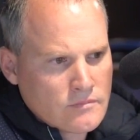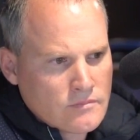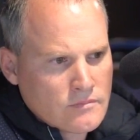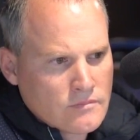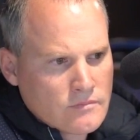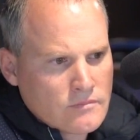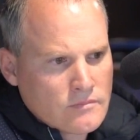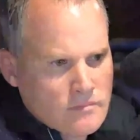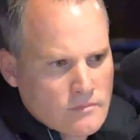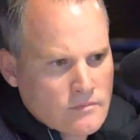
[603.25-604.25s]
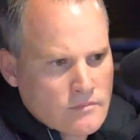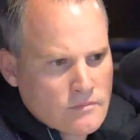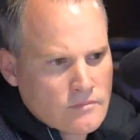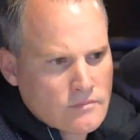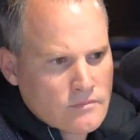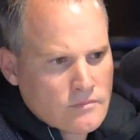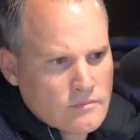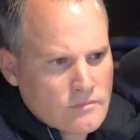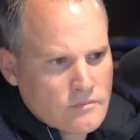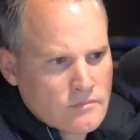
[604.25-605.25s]

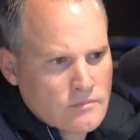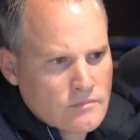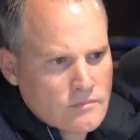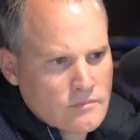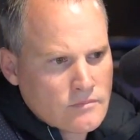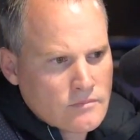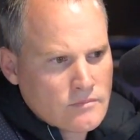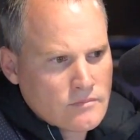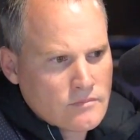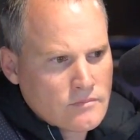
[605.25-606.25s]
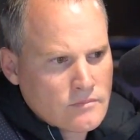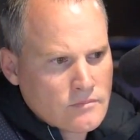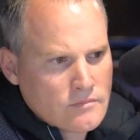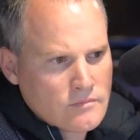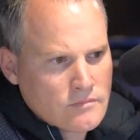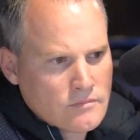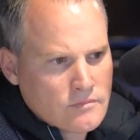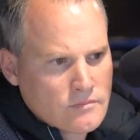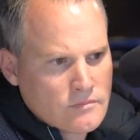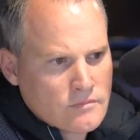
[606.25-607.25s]
The person shown says nothing.